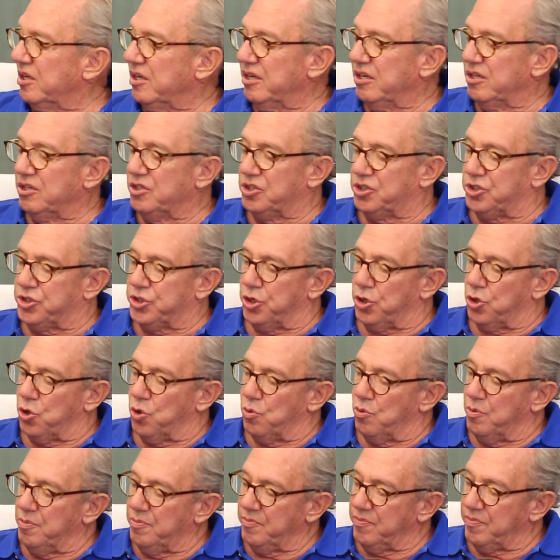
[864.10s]

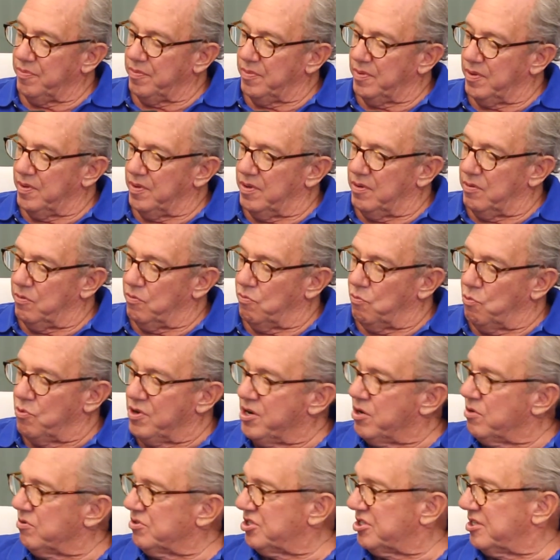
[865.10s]
So we
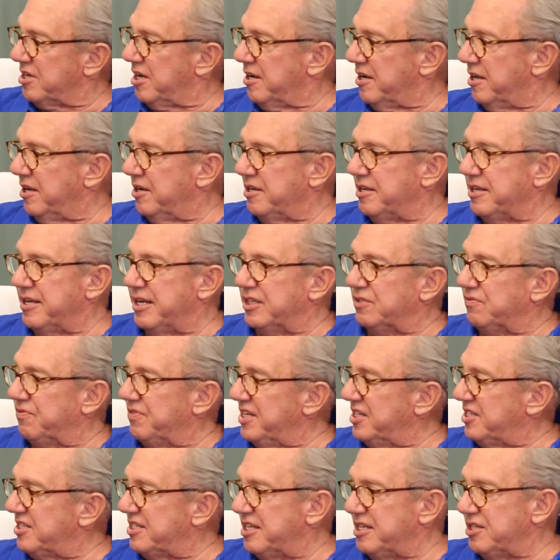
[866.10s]
don't sign NDAs.
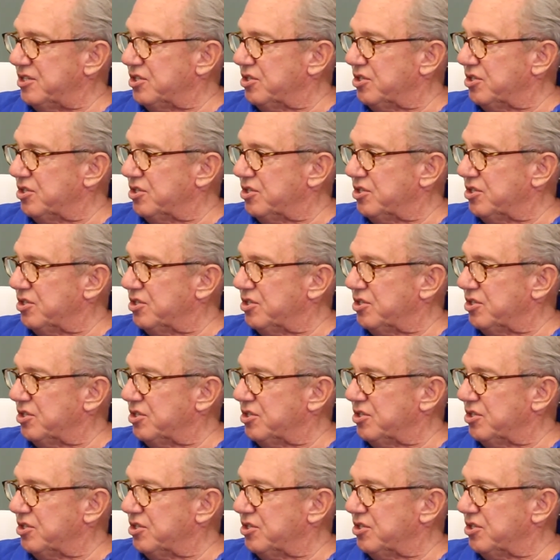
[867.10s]
VCs